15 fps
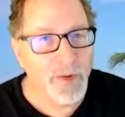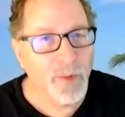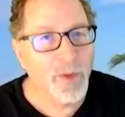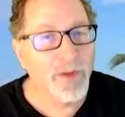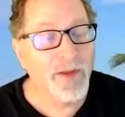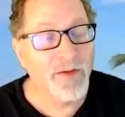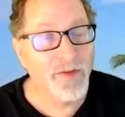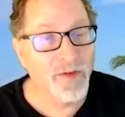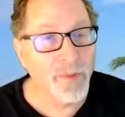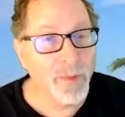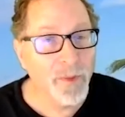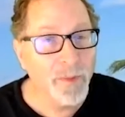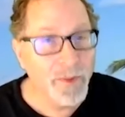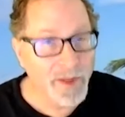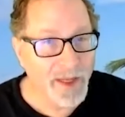Well, the simple
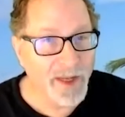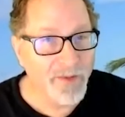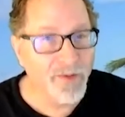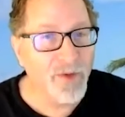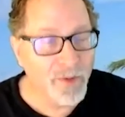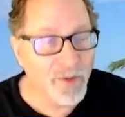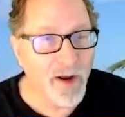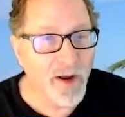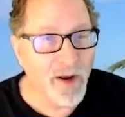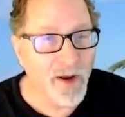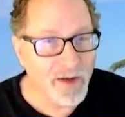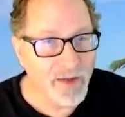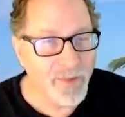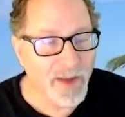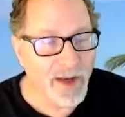behavior I'm
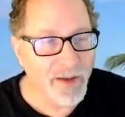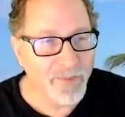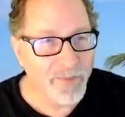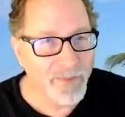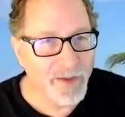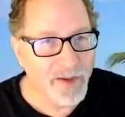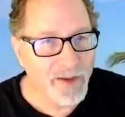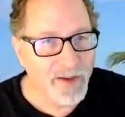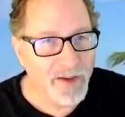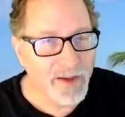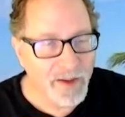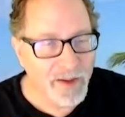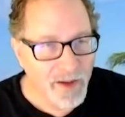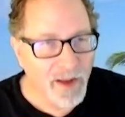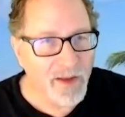talking about,
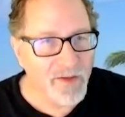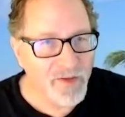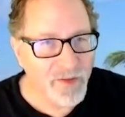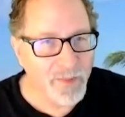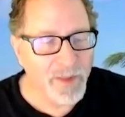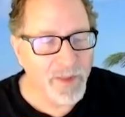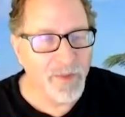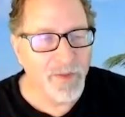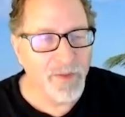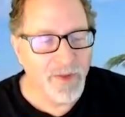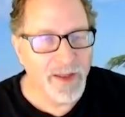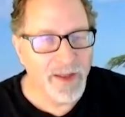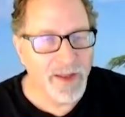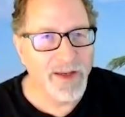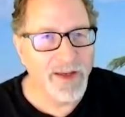acknowledging people,
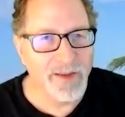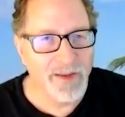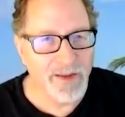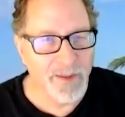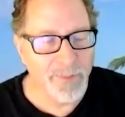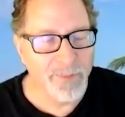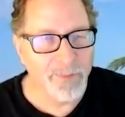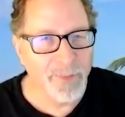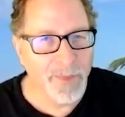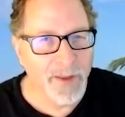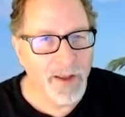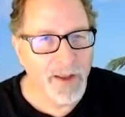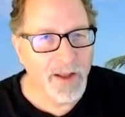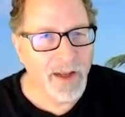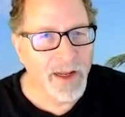thanking them,
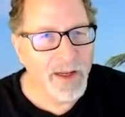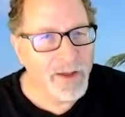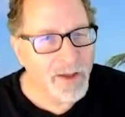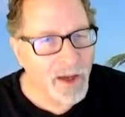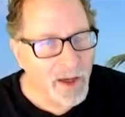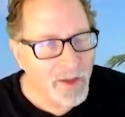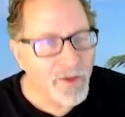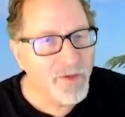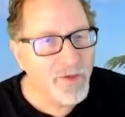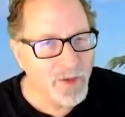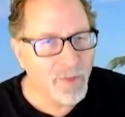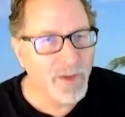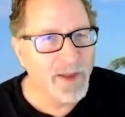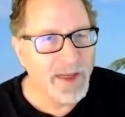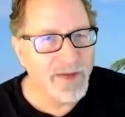and others that
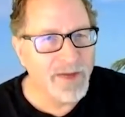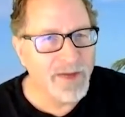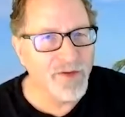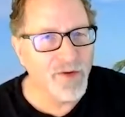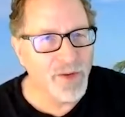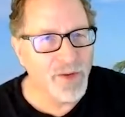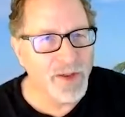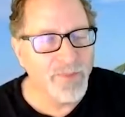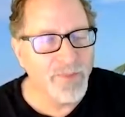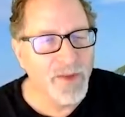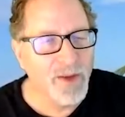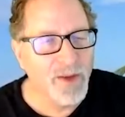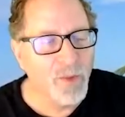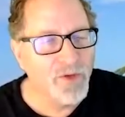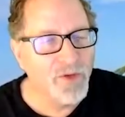relate to it,
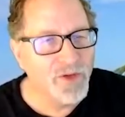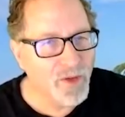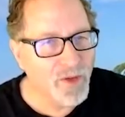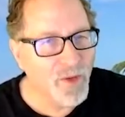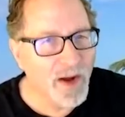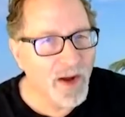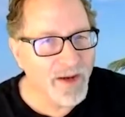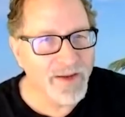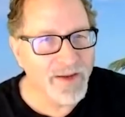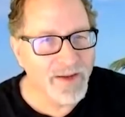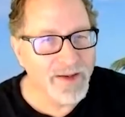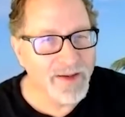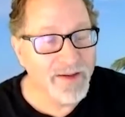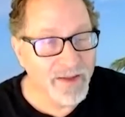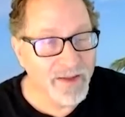which
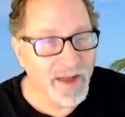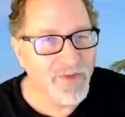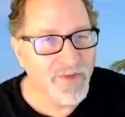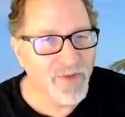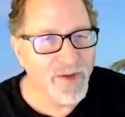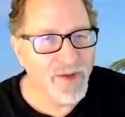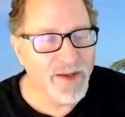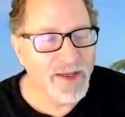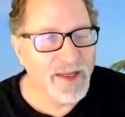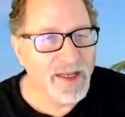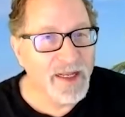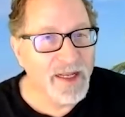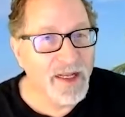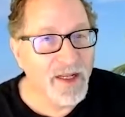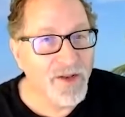ironically, delightfully,
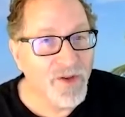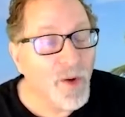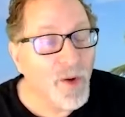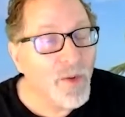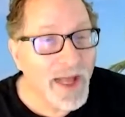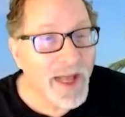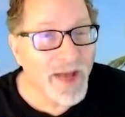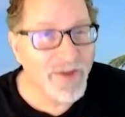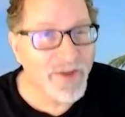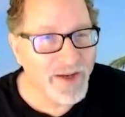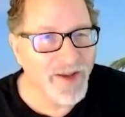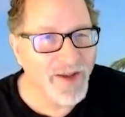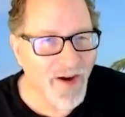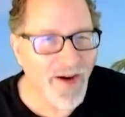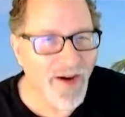don't have
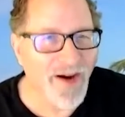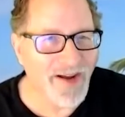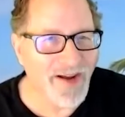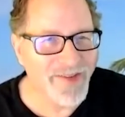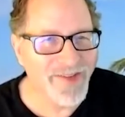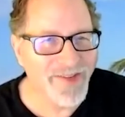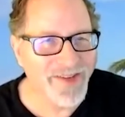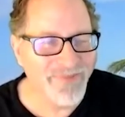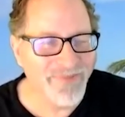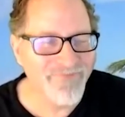any cost.